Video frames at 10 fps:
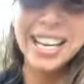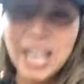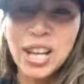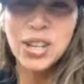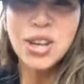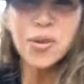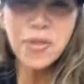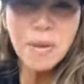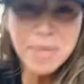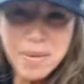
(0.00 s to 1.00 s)
So
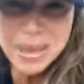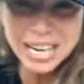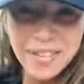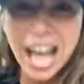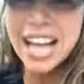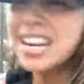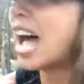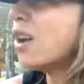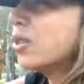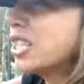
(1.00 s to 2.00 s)
from the minivan
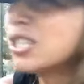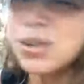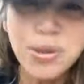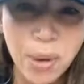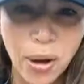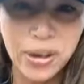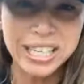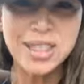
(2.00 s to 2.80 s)
out into the park in the